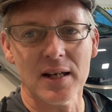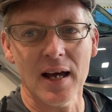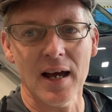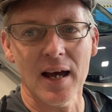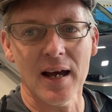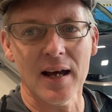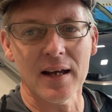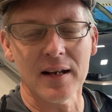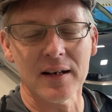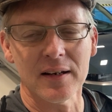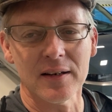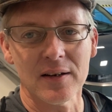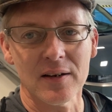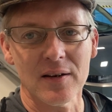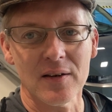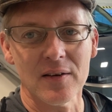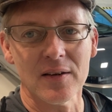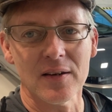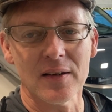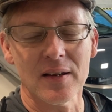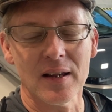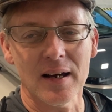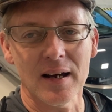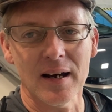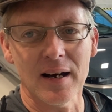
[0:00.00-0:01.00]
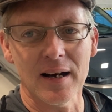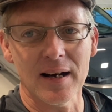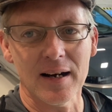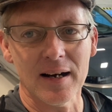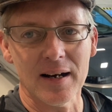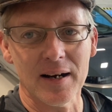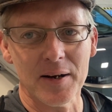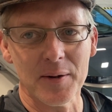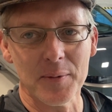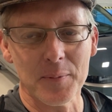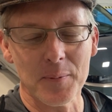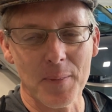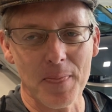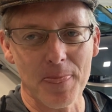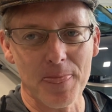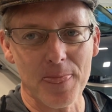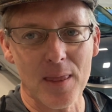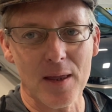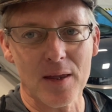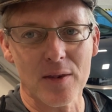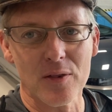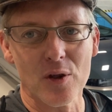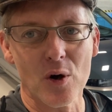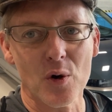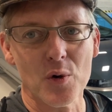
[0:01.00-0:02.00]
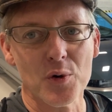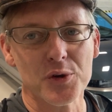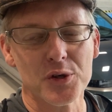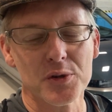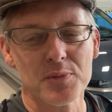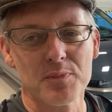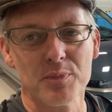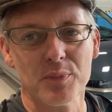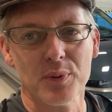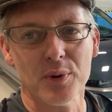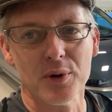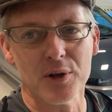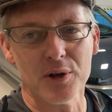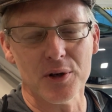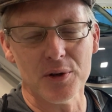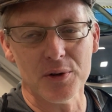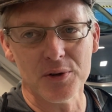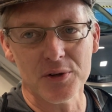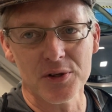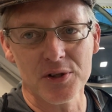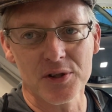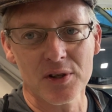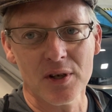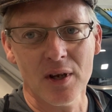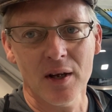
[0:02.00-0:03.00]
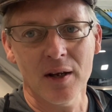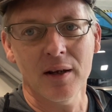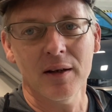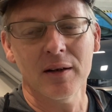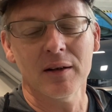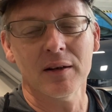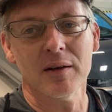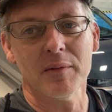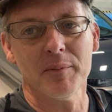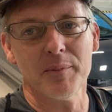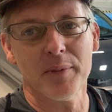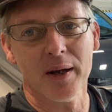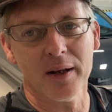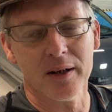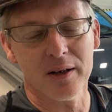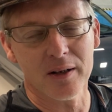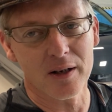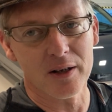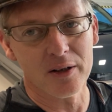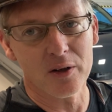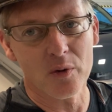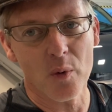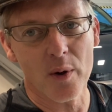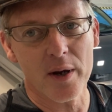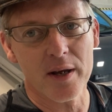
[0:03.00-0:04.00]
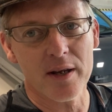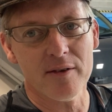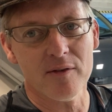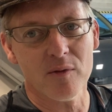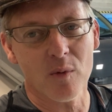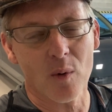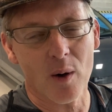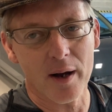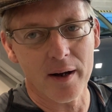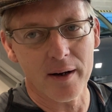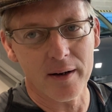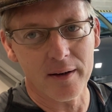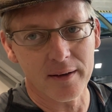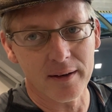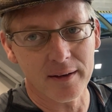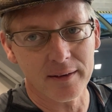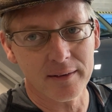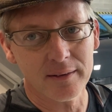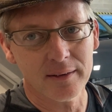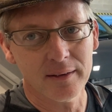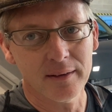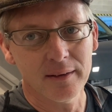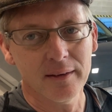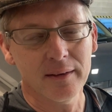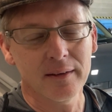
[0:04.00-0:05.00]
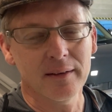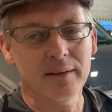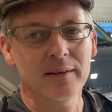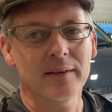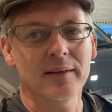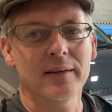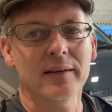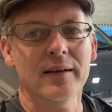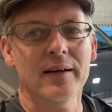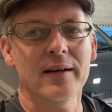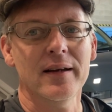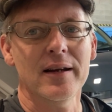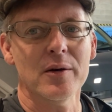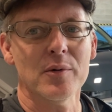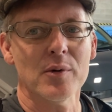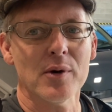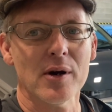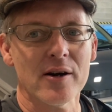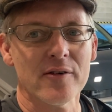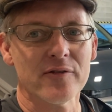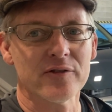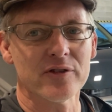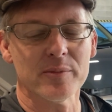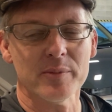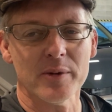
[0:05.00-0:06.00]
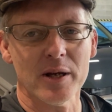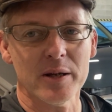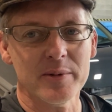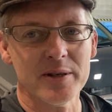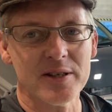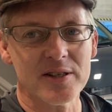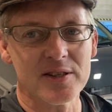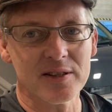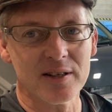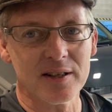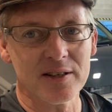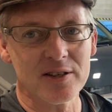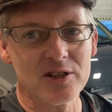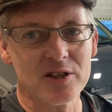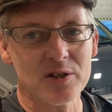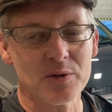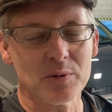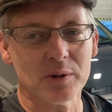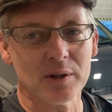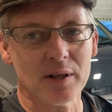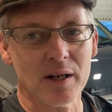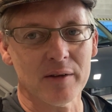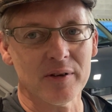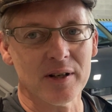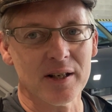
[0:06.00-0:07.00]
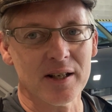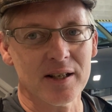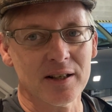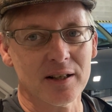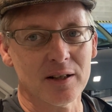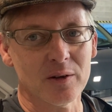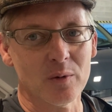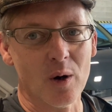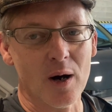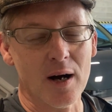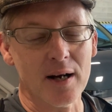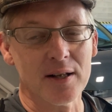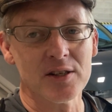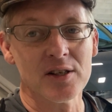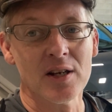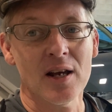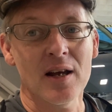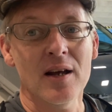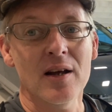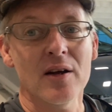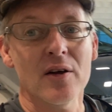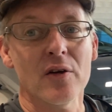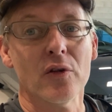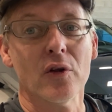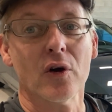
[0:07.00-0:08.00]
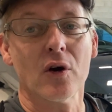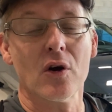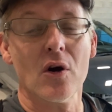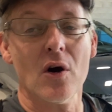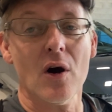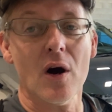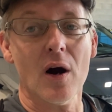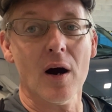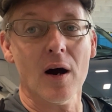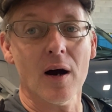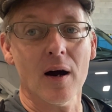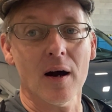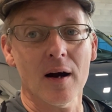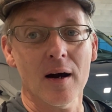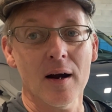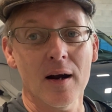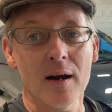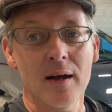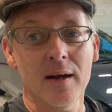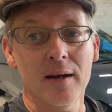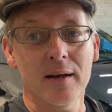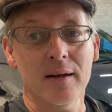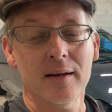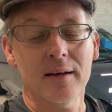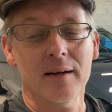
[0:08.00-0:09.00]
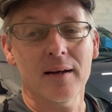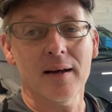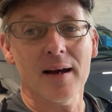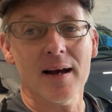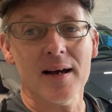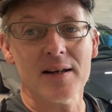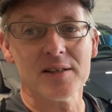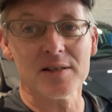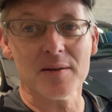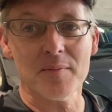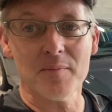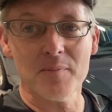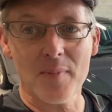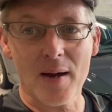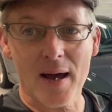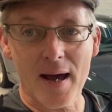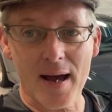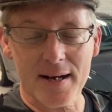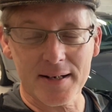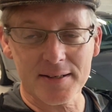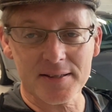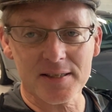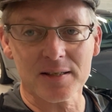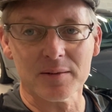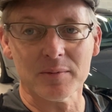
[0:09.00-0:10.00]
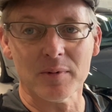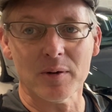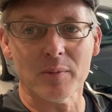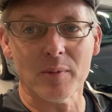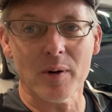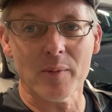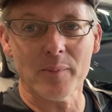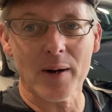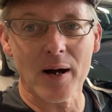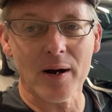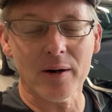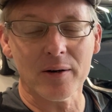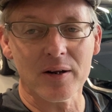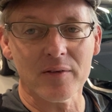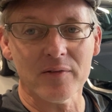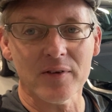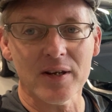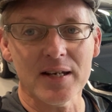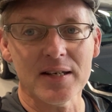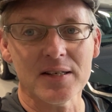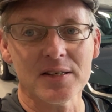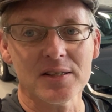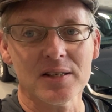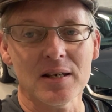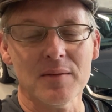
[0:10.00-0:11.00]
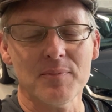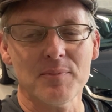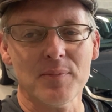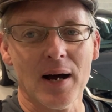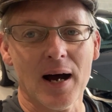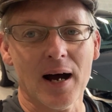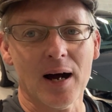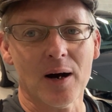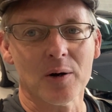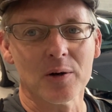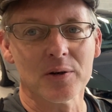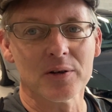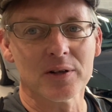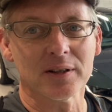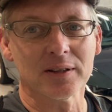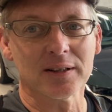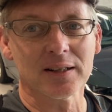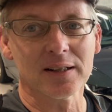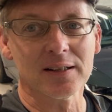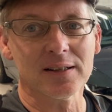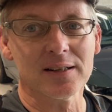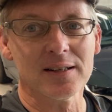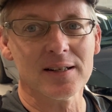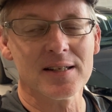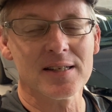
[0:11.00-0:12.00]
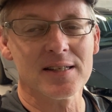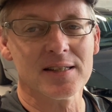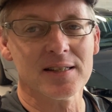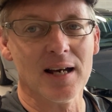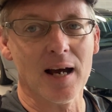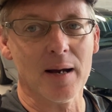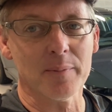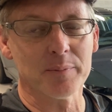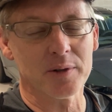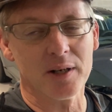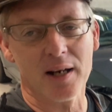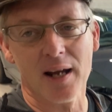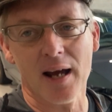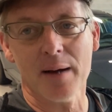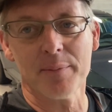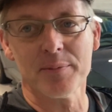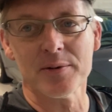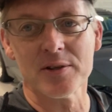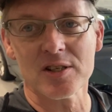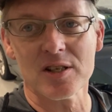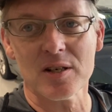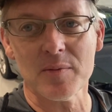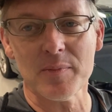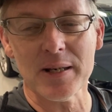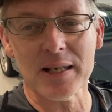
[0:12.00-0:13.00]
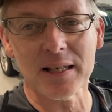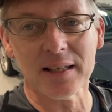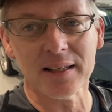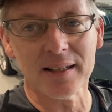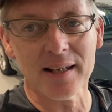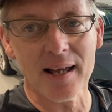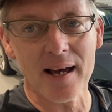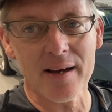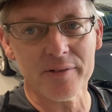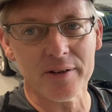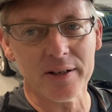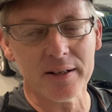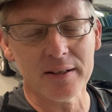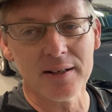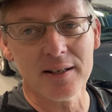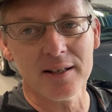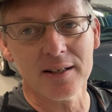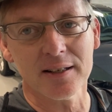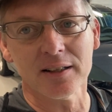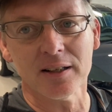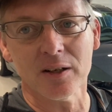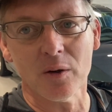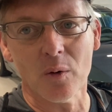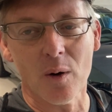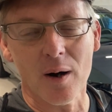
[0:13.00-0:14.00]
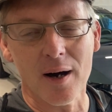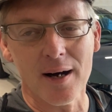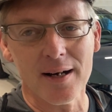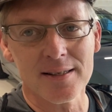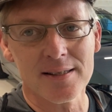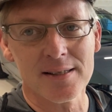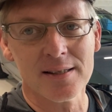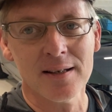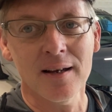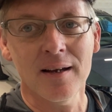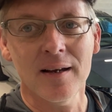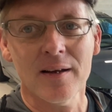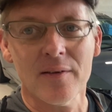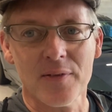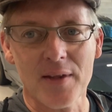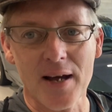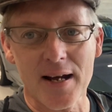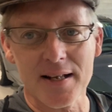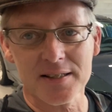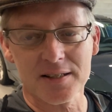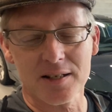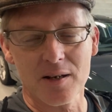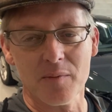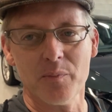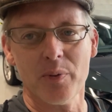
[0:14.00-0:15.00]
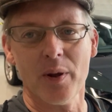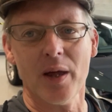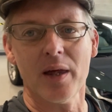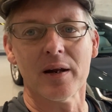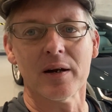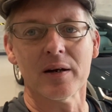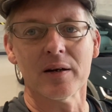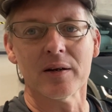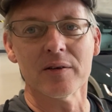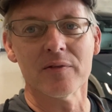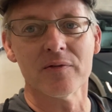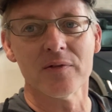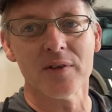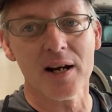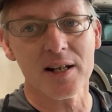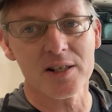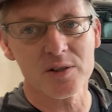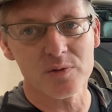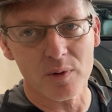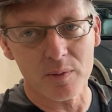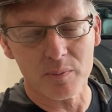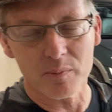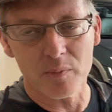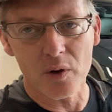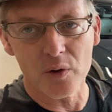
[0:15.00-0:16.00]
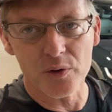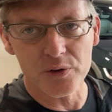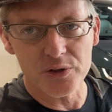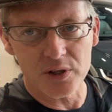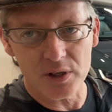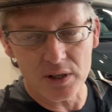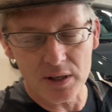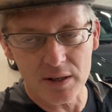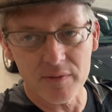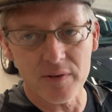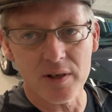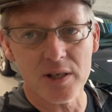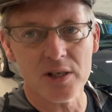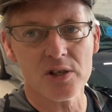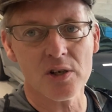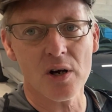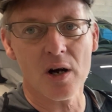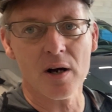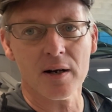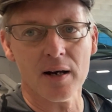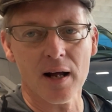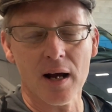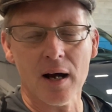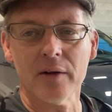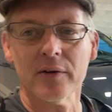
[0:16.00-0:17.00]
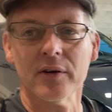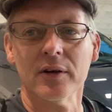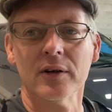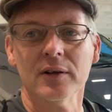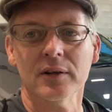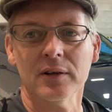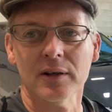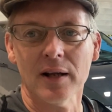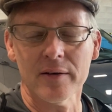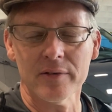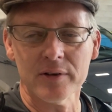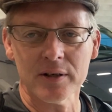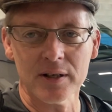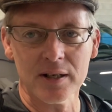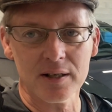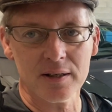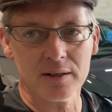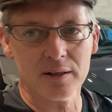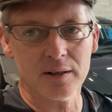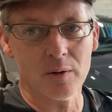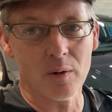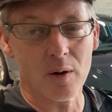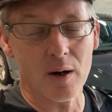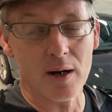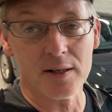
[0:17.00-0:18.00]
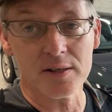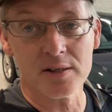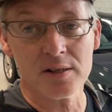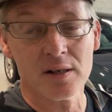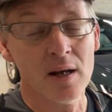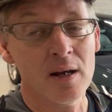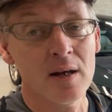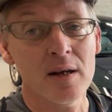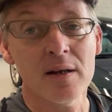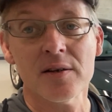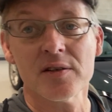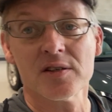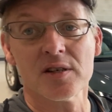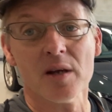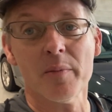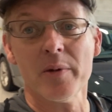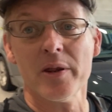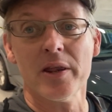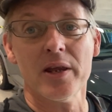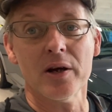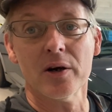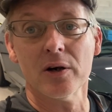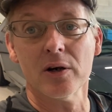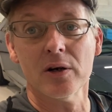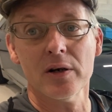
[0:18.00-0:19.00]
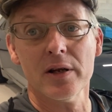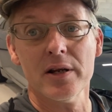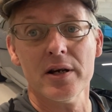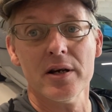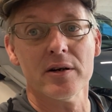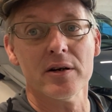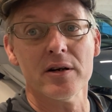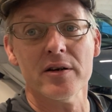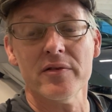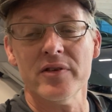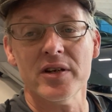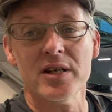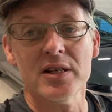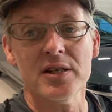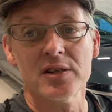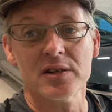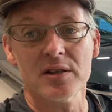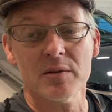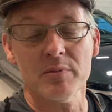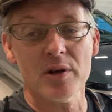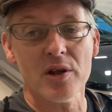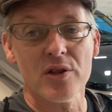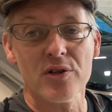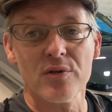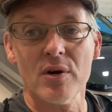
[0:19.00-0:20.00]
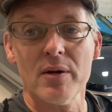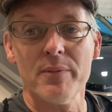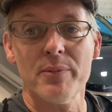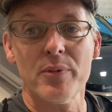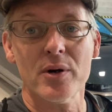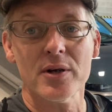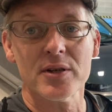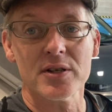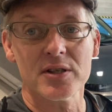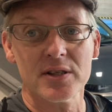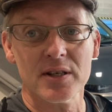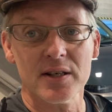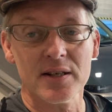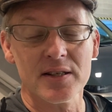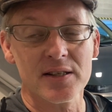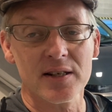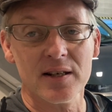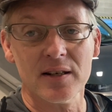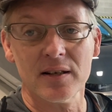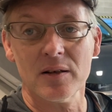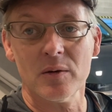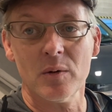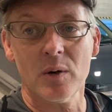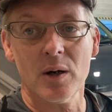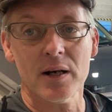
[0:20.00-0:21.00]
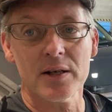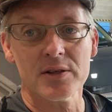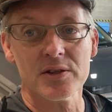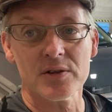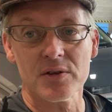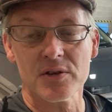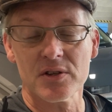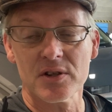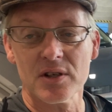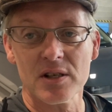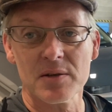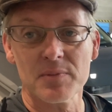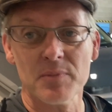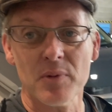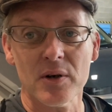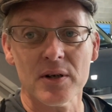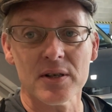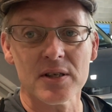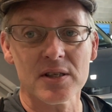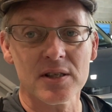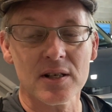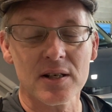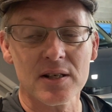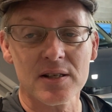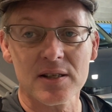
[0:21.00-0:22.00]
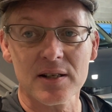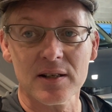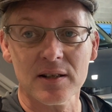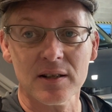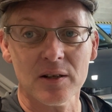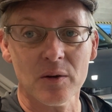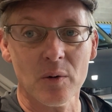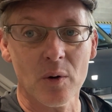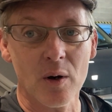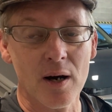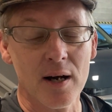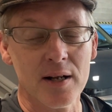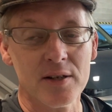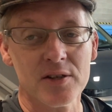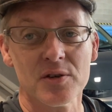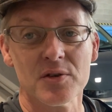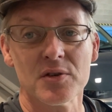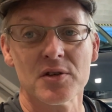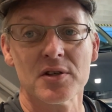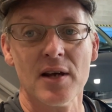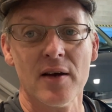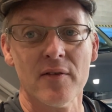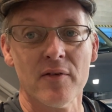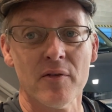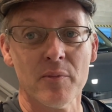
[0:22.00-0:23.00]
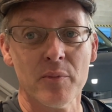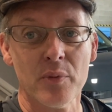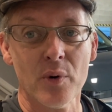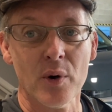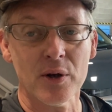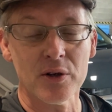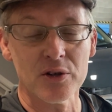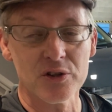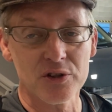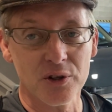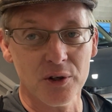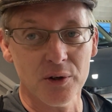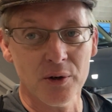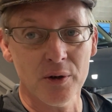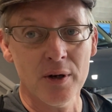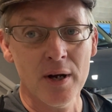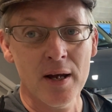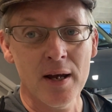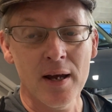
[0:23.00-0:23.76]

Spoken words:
and those produce, depending on the way you've wired it, anywhere from maybe 6 to 11 kilowatts. The car has a maximum amount of AC power that it'll accept. It happens to be 11 kilowatts. That's competitive. That's what most EVs are now. They're 11 kilowatts. Some of the earlier EVs can be 3.6 kilowatts or 6.6 kilowatts or 7.2.